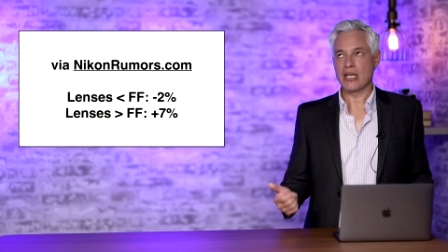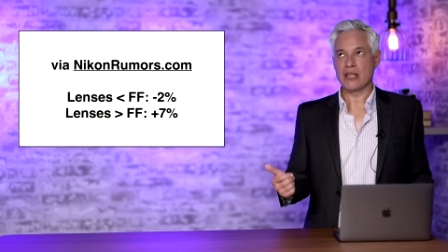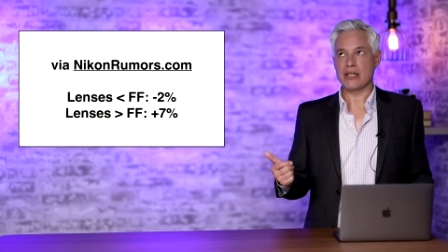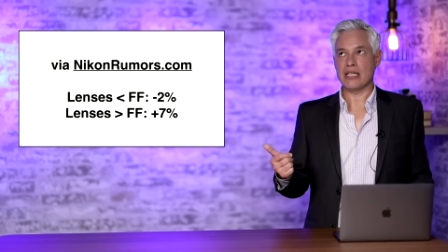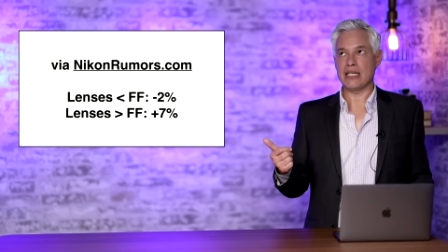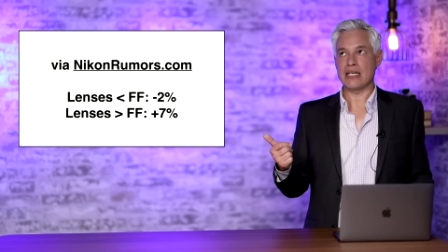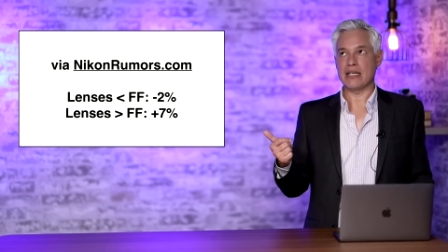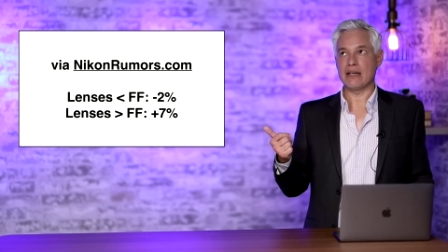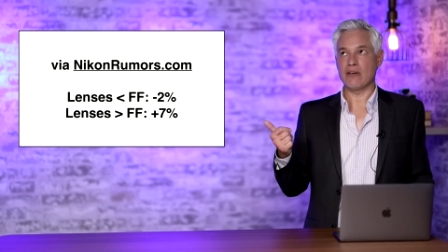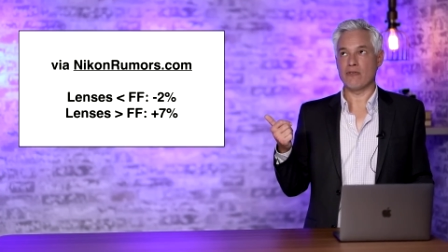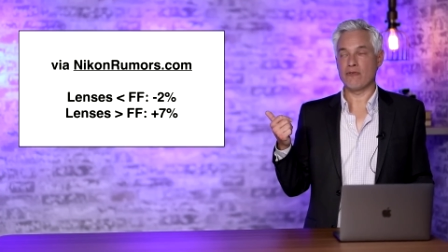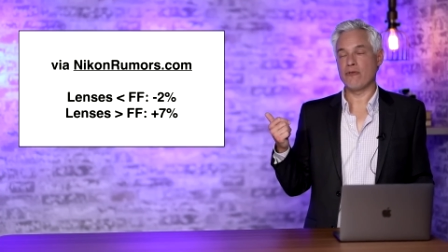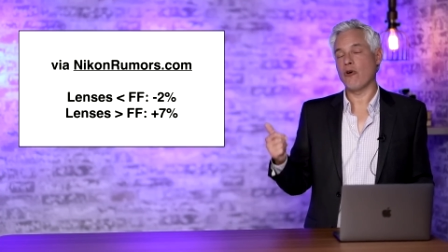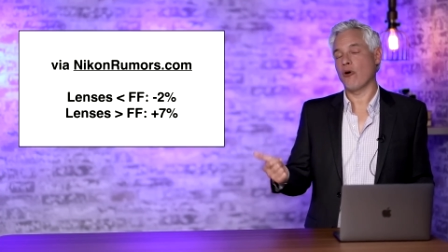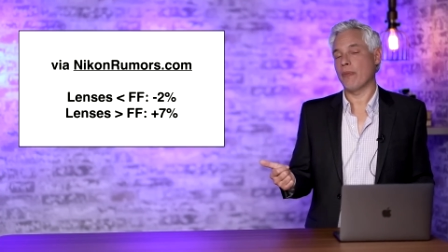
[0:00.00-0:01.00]
the
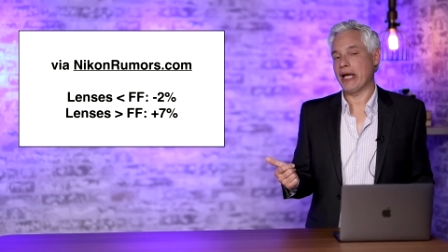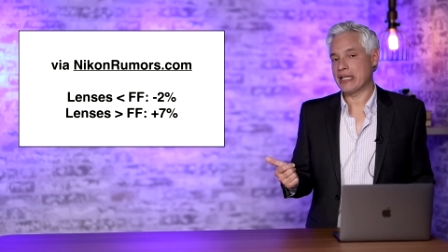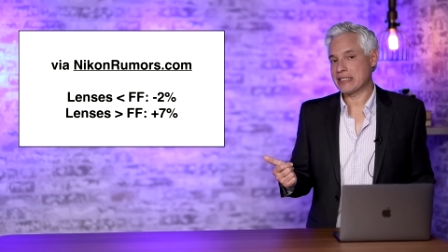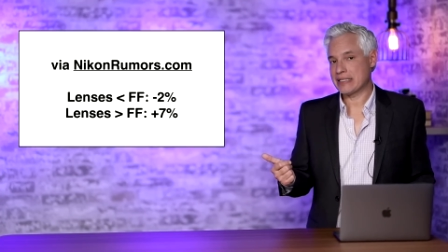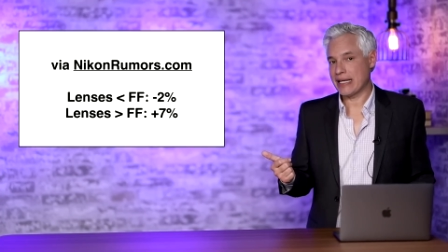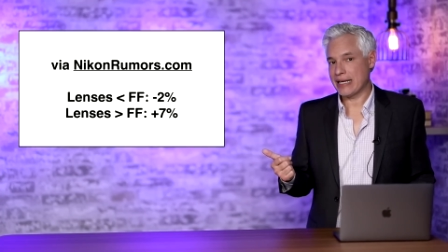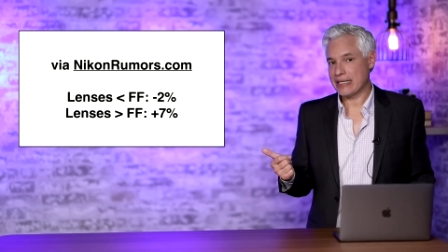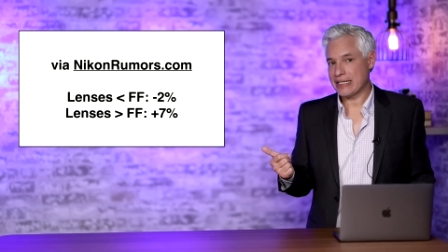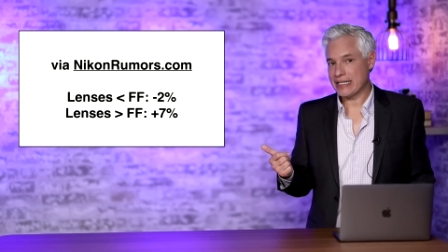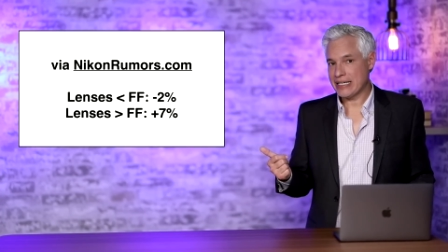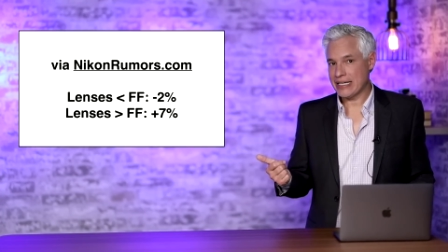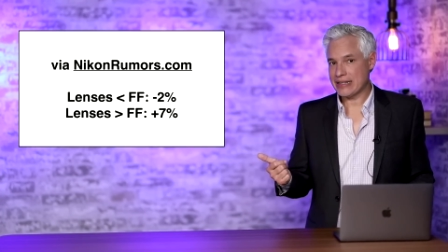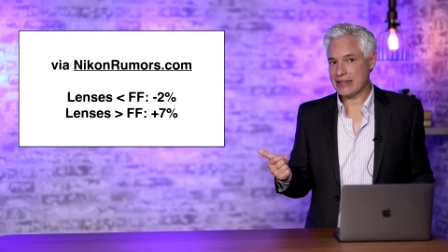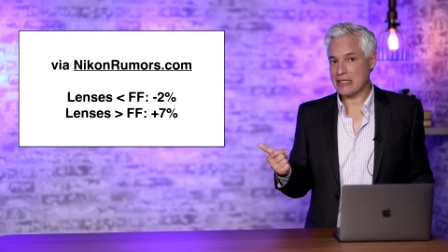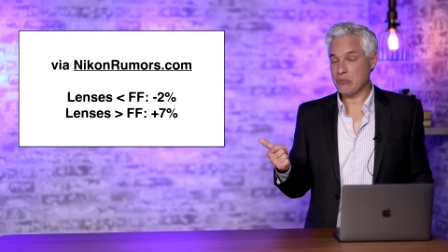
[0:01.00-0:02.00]
formats that
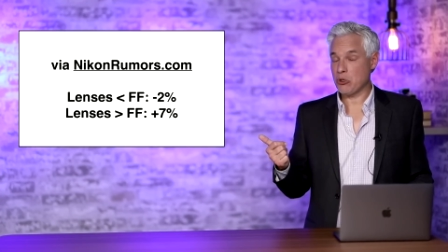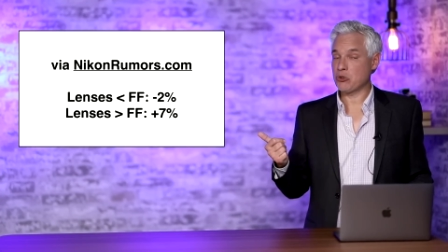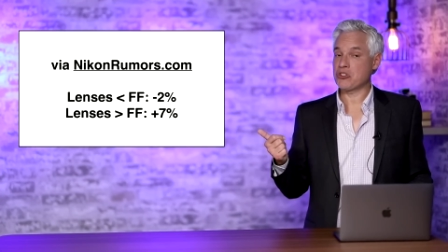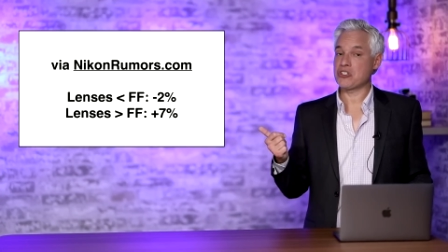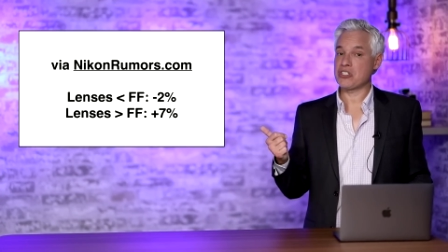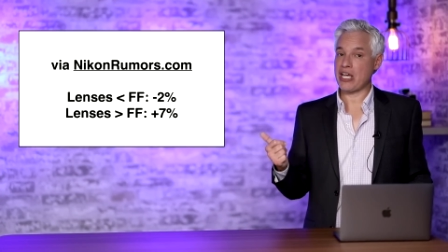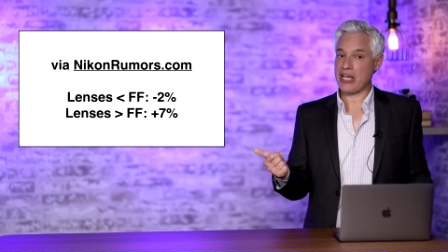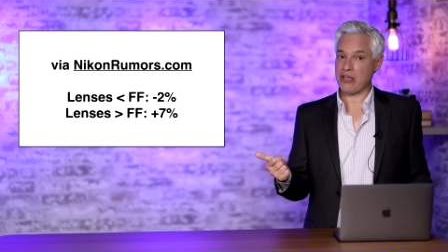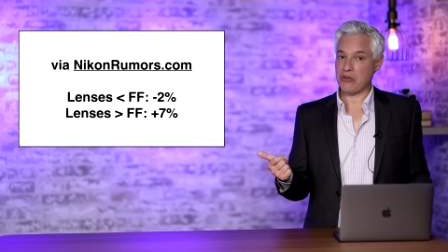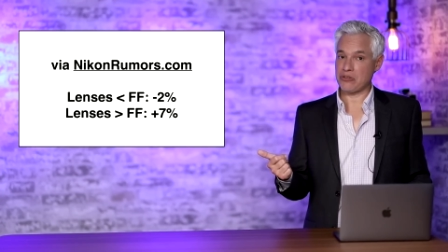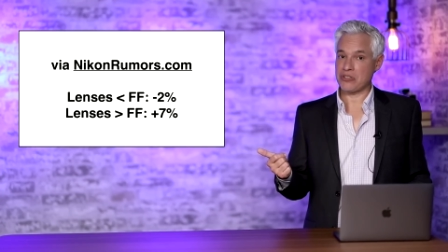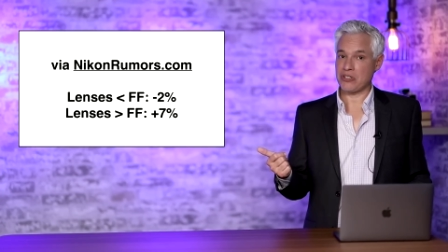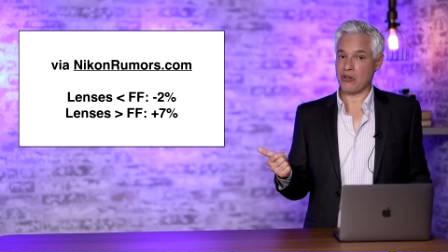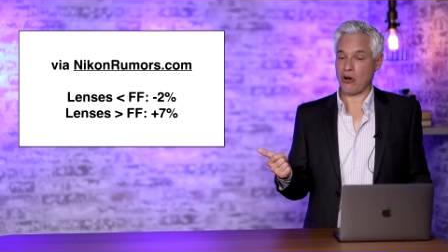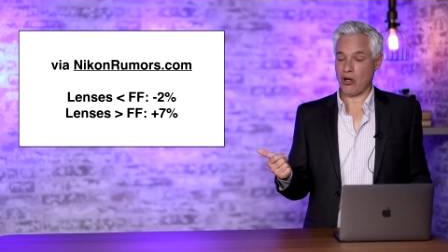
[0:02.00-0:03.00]
get the most sales
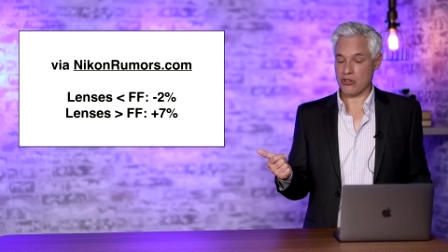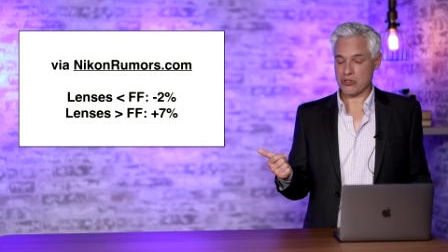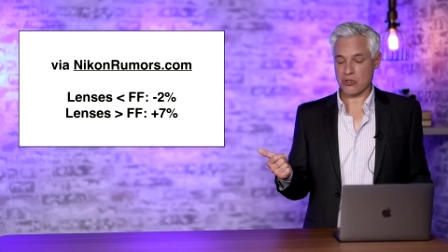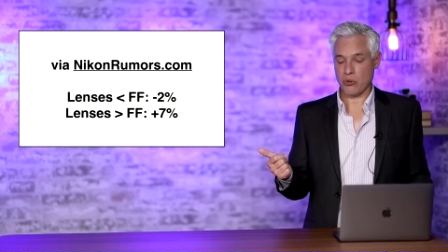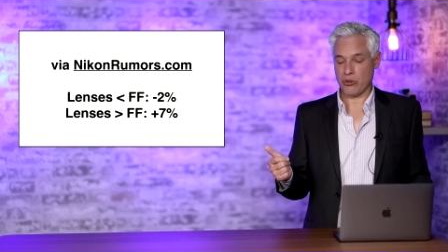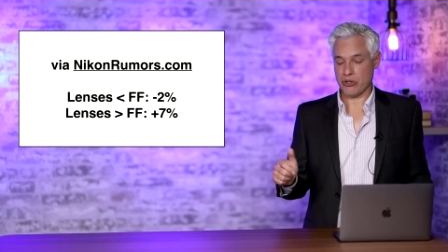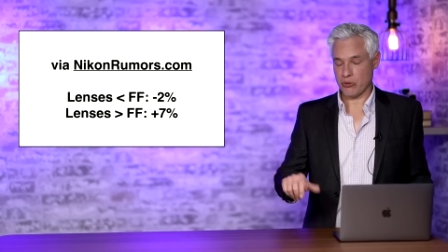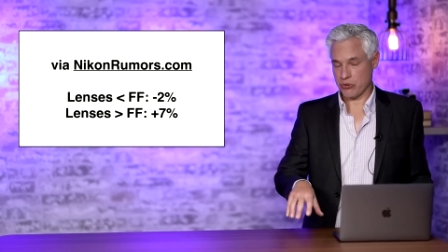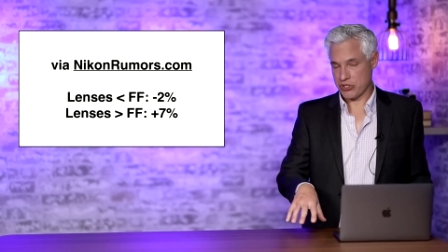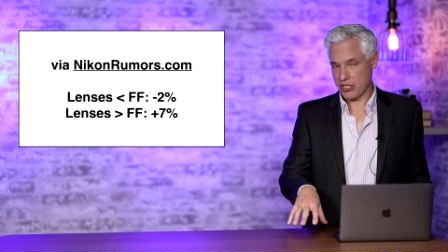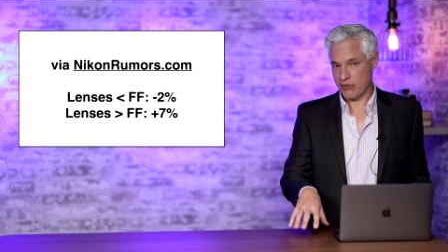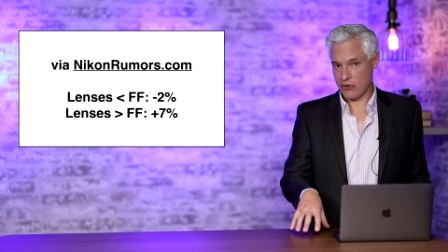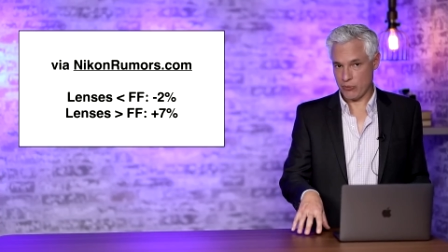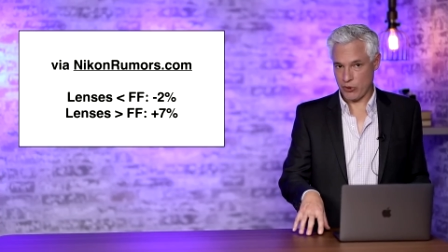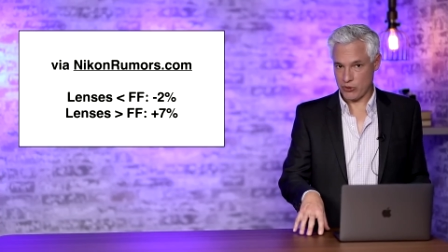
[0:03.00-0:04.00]
that are also going to
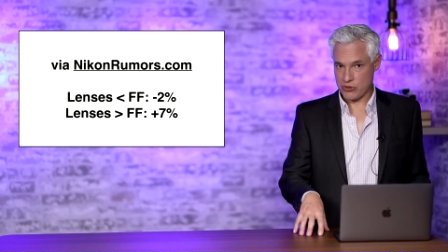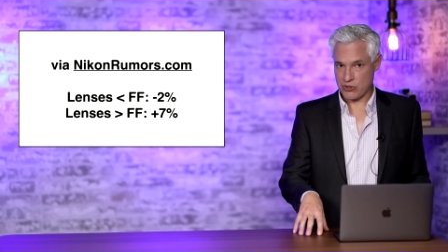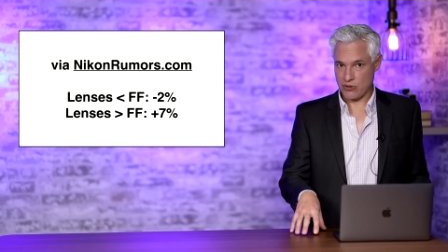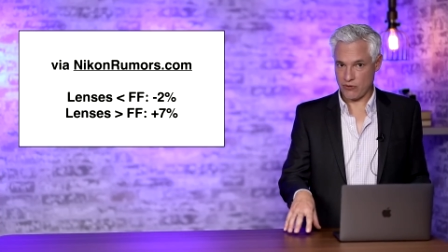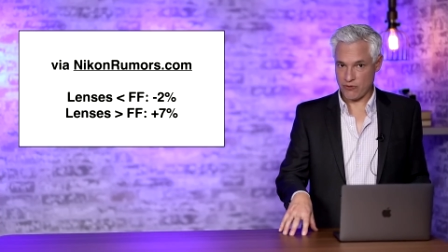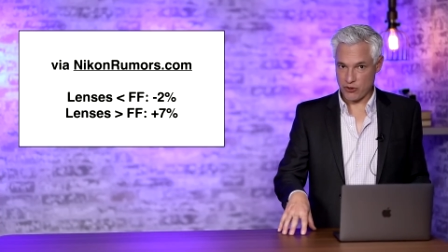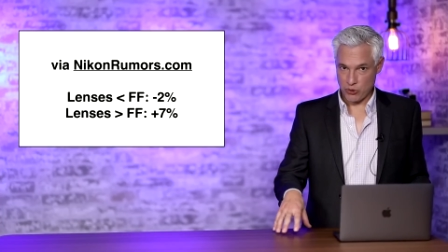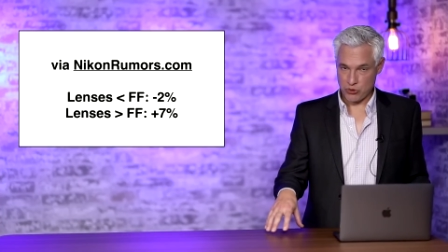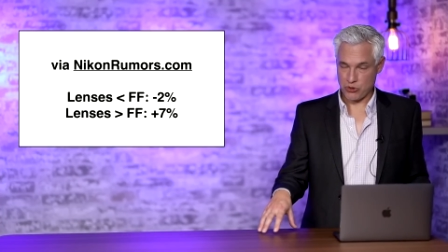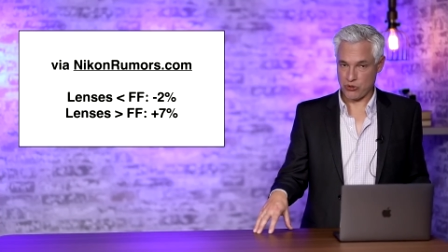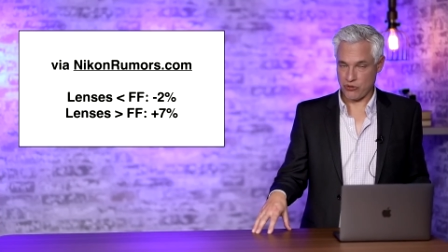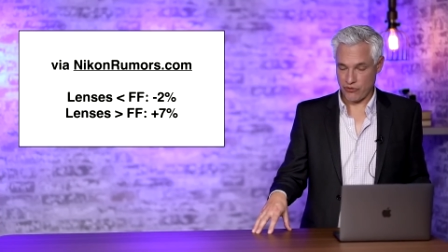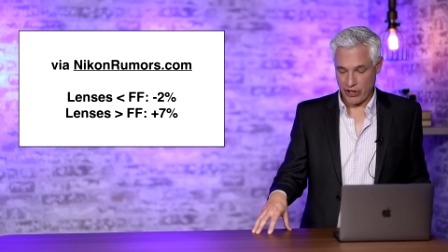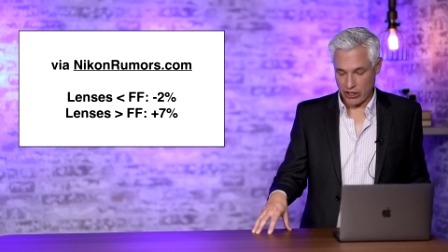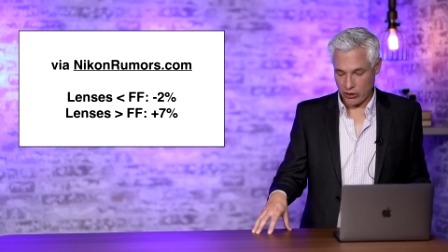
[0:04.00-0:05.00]
receive the most future
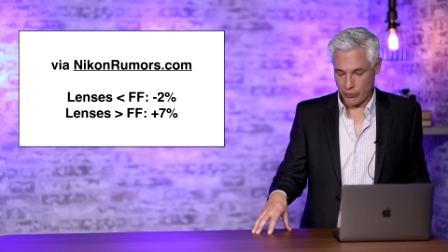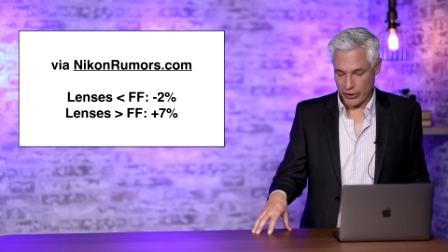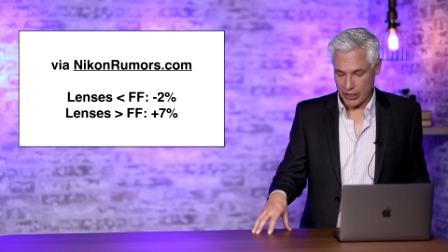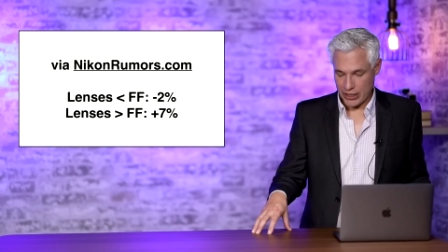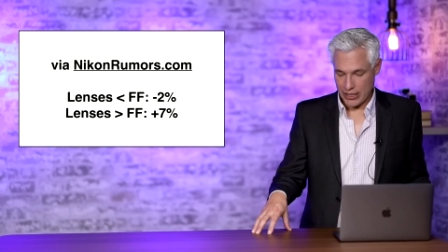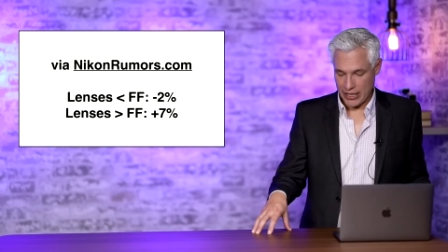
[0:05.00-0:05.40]
development.